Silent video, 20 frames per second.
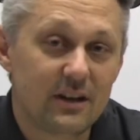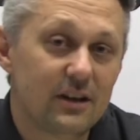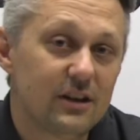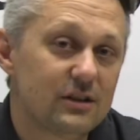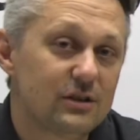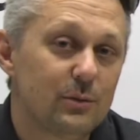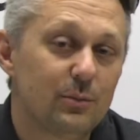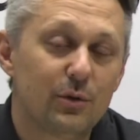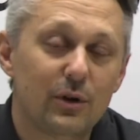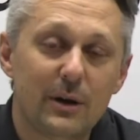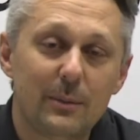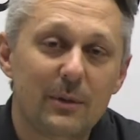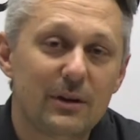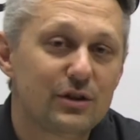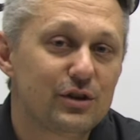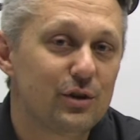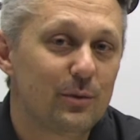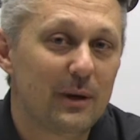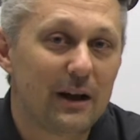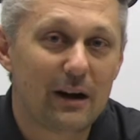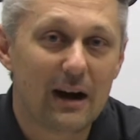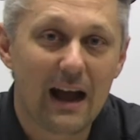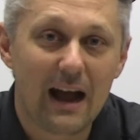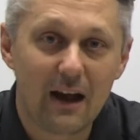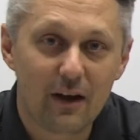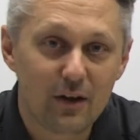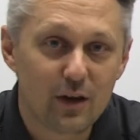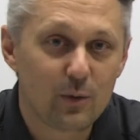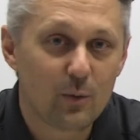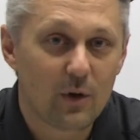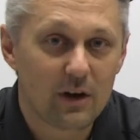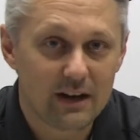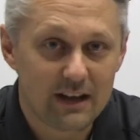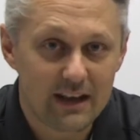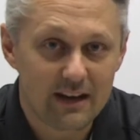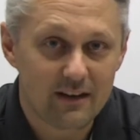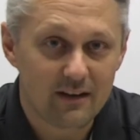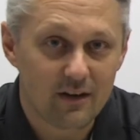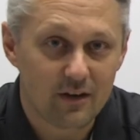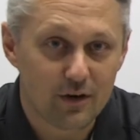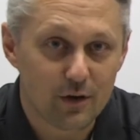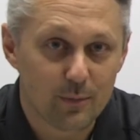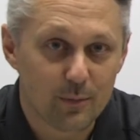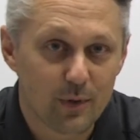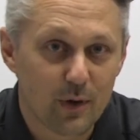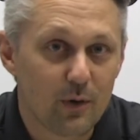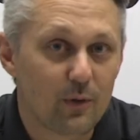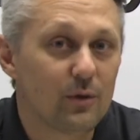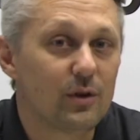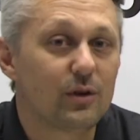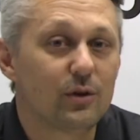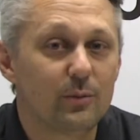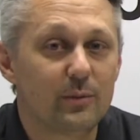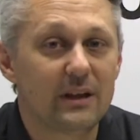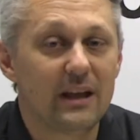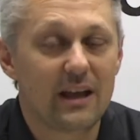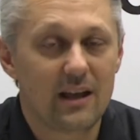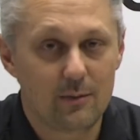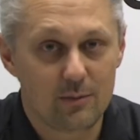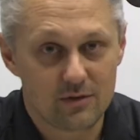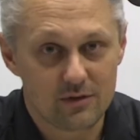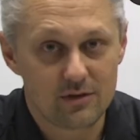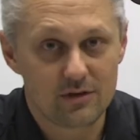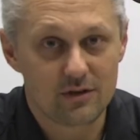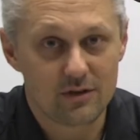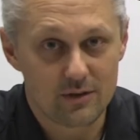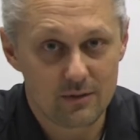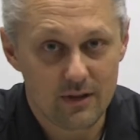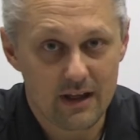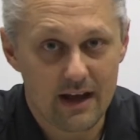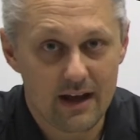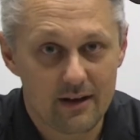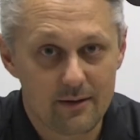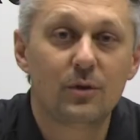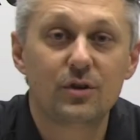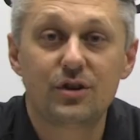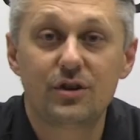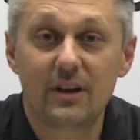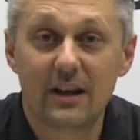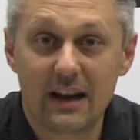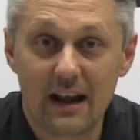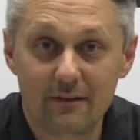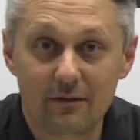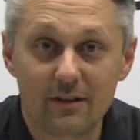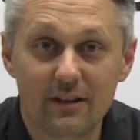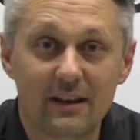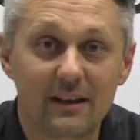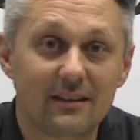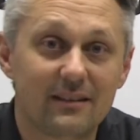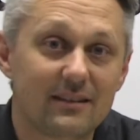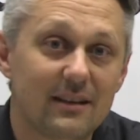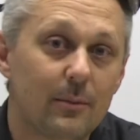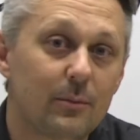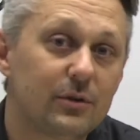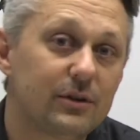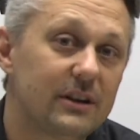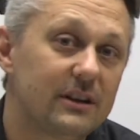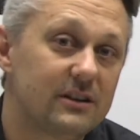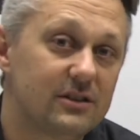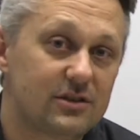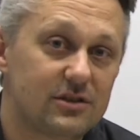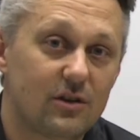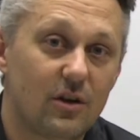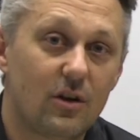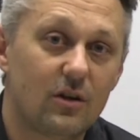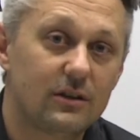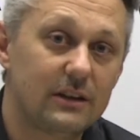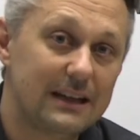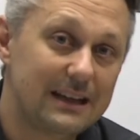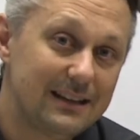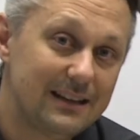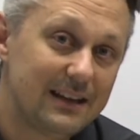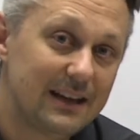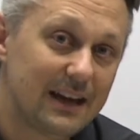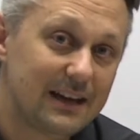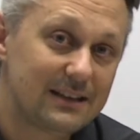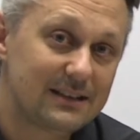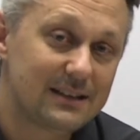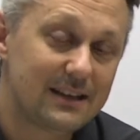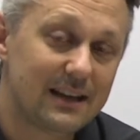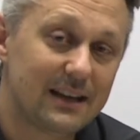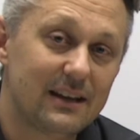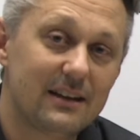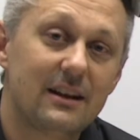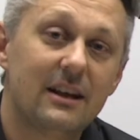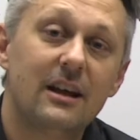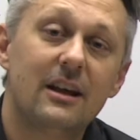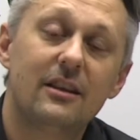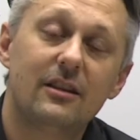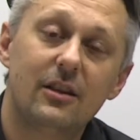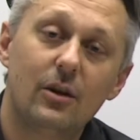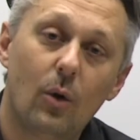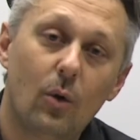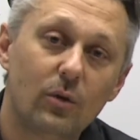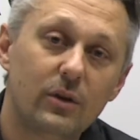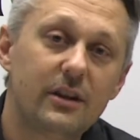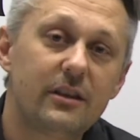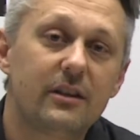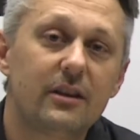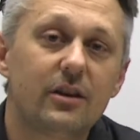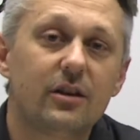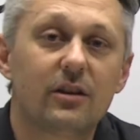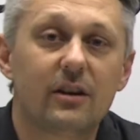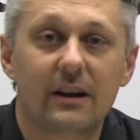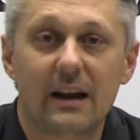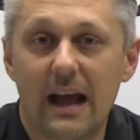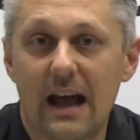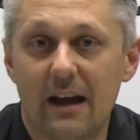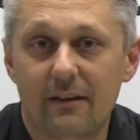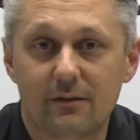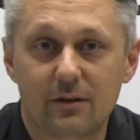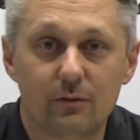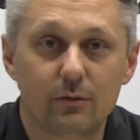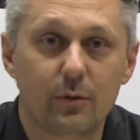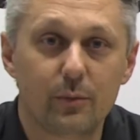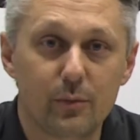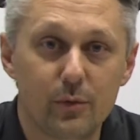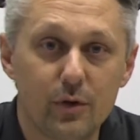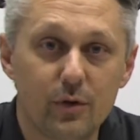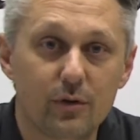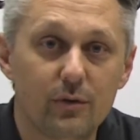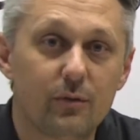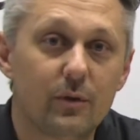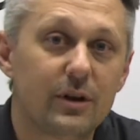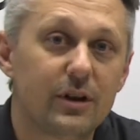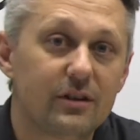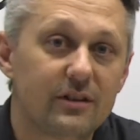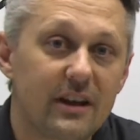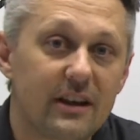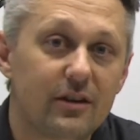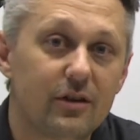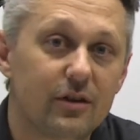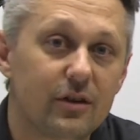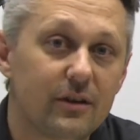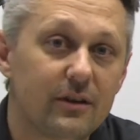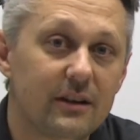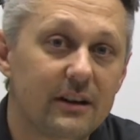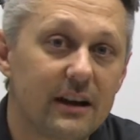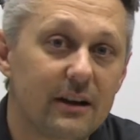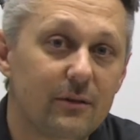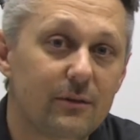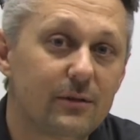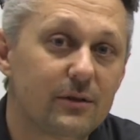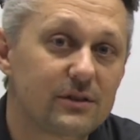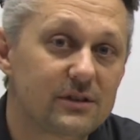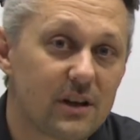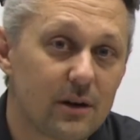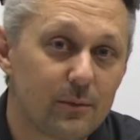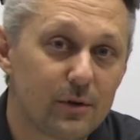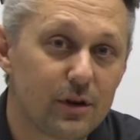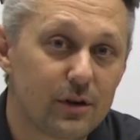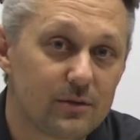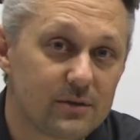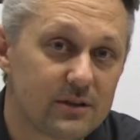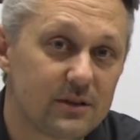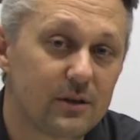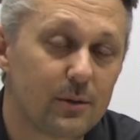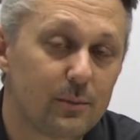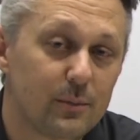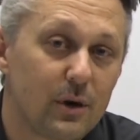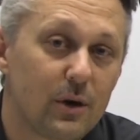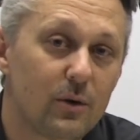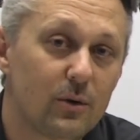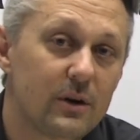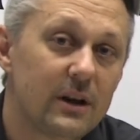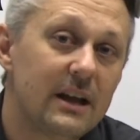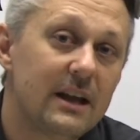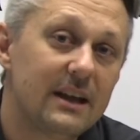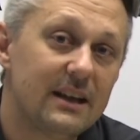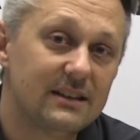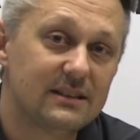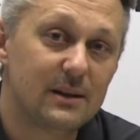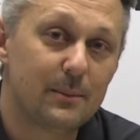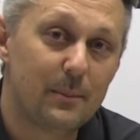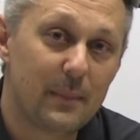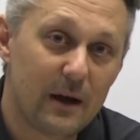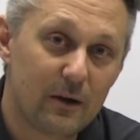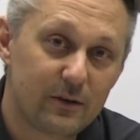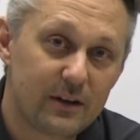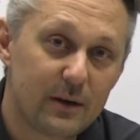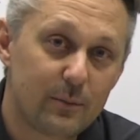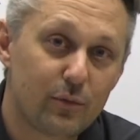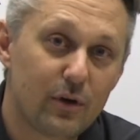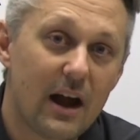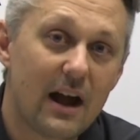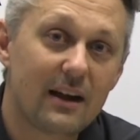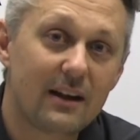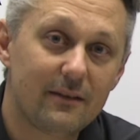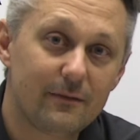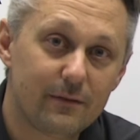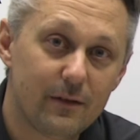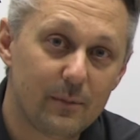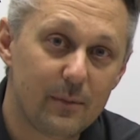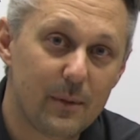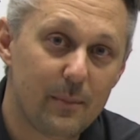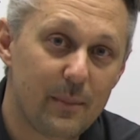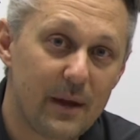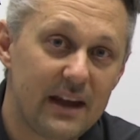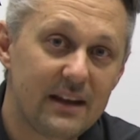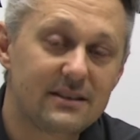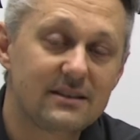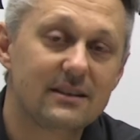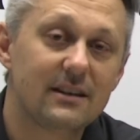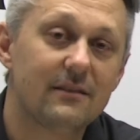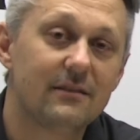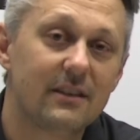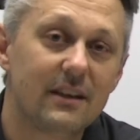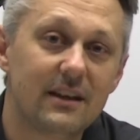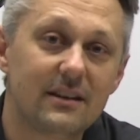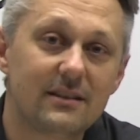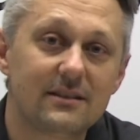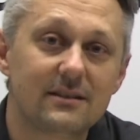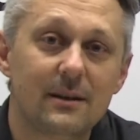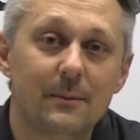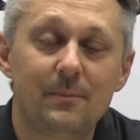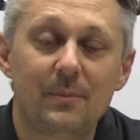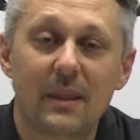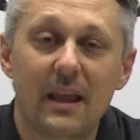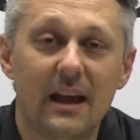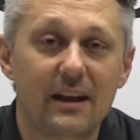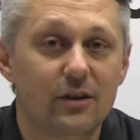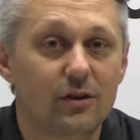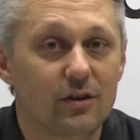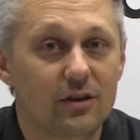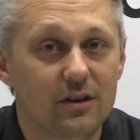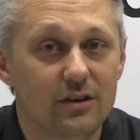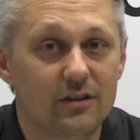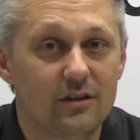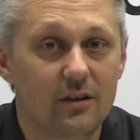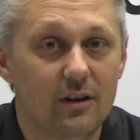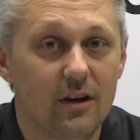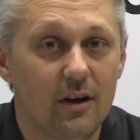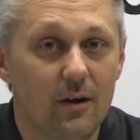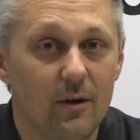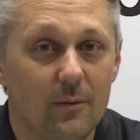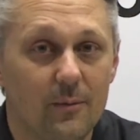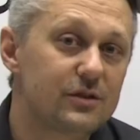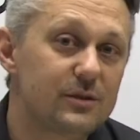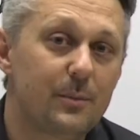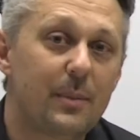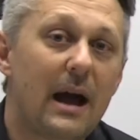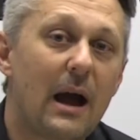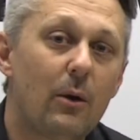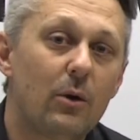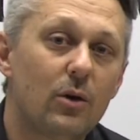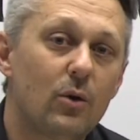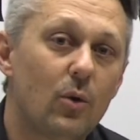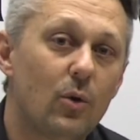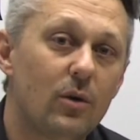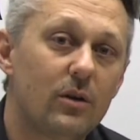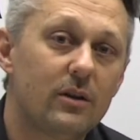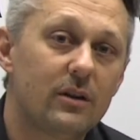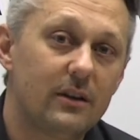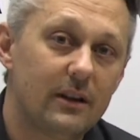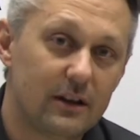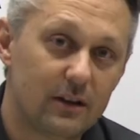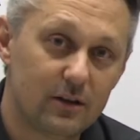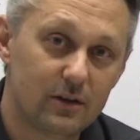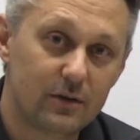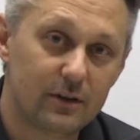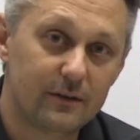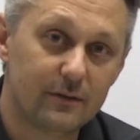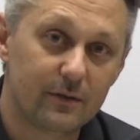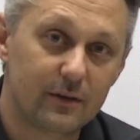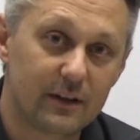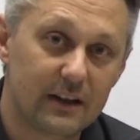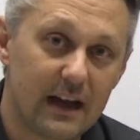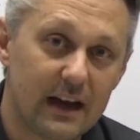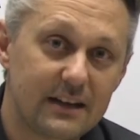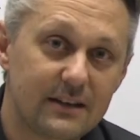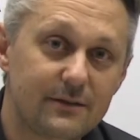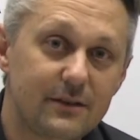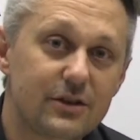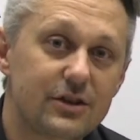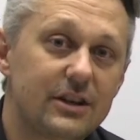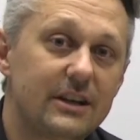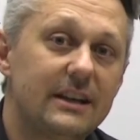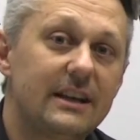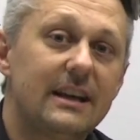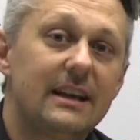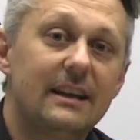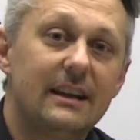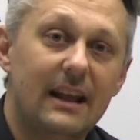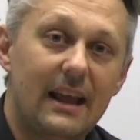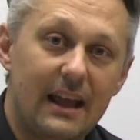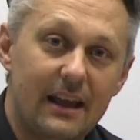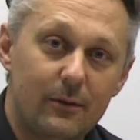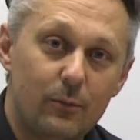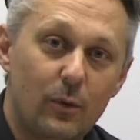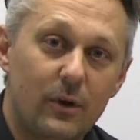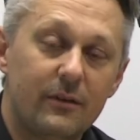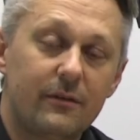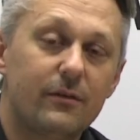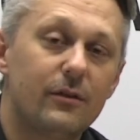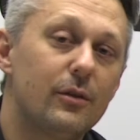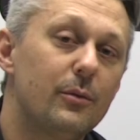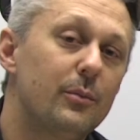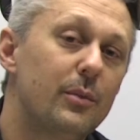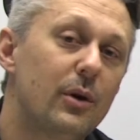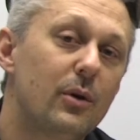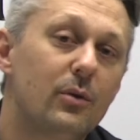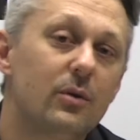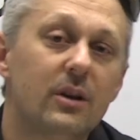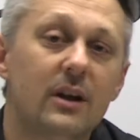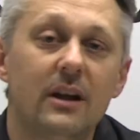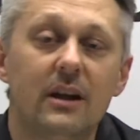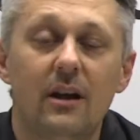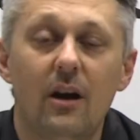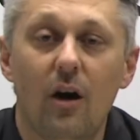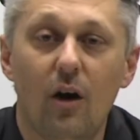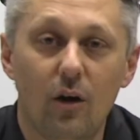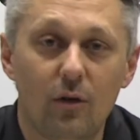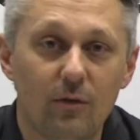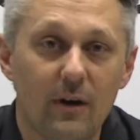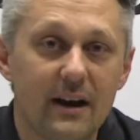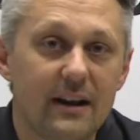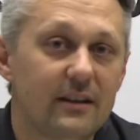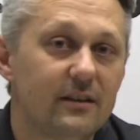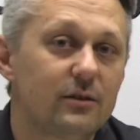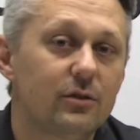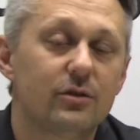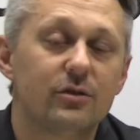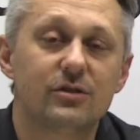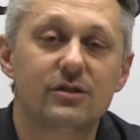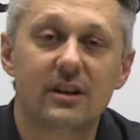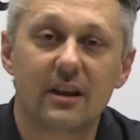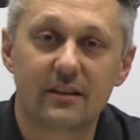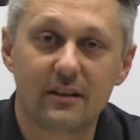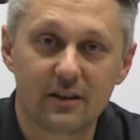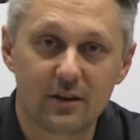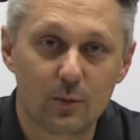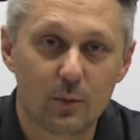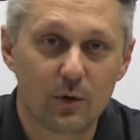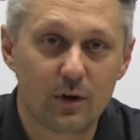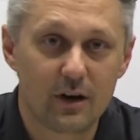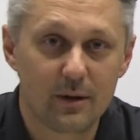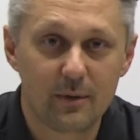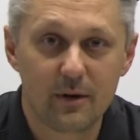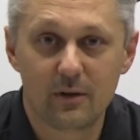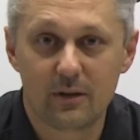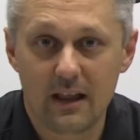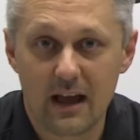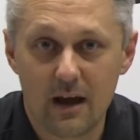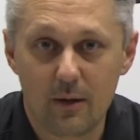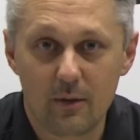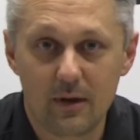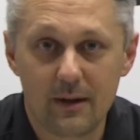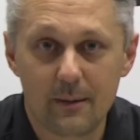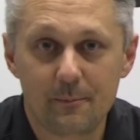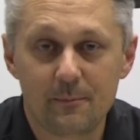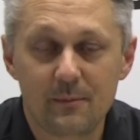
So pretty much no matter how you want to get it on your boat, you'll be able to do that. Once you get everything assembled and installed in the ice kit, the only thing you're going to have to remove when you take your unit out for summer use in the boat is the mounting bracket from the base of this, and you're good to go. There's a power cord included for the ice fishing kit and one for the boat already, so there's nothing to worry about that way.